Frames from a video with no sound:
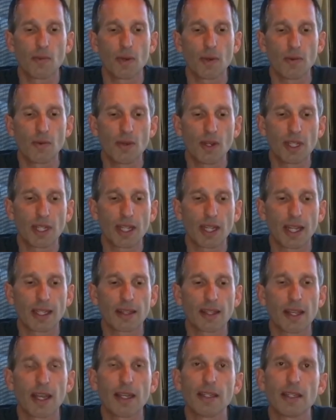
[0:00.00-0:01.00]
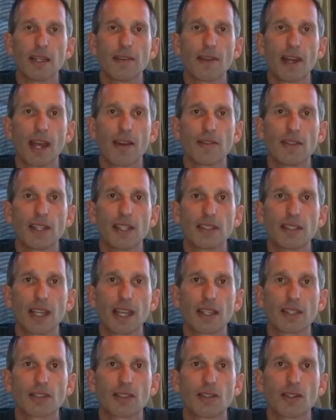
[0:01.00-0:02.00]
We really like the idea of having this
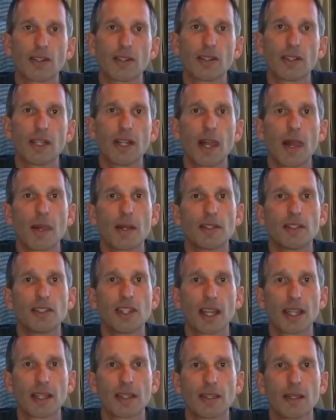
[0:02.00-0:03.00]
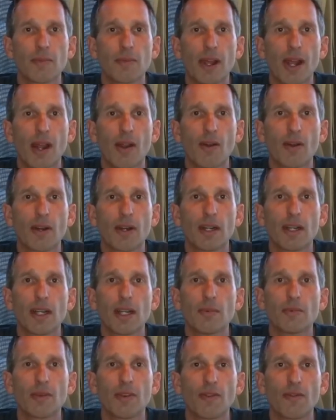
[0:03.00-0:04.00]
external, checking the power
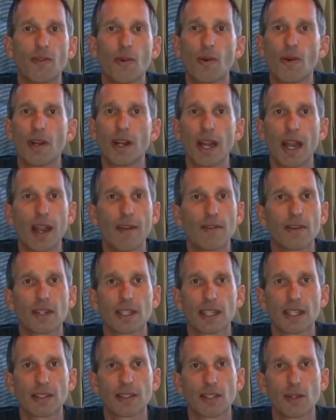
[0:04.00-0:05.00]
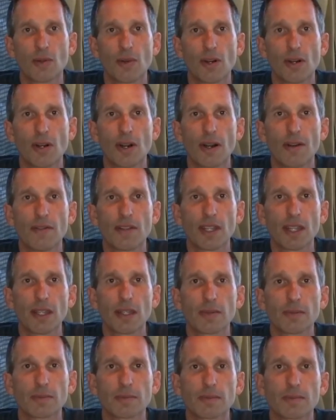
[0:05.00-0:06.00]
before it ever gets to our
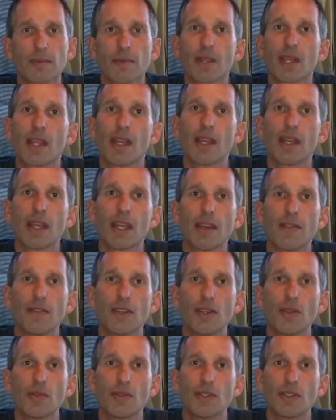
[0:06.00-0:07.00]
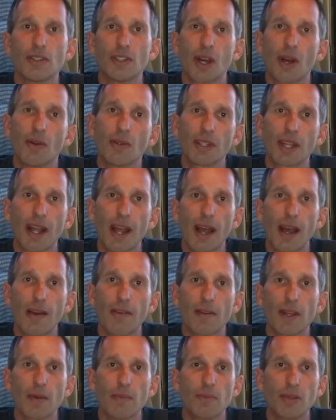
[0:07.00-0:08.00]
RV. If you don't
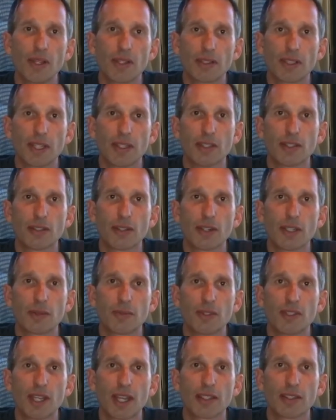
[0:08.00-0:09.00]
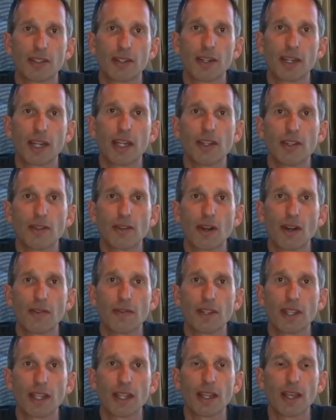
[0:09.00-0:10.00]
have a built-in surge protector in your
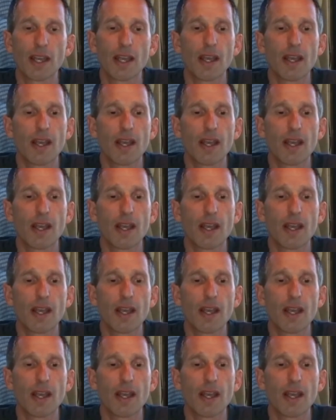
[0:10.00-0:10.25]
RV,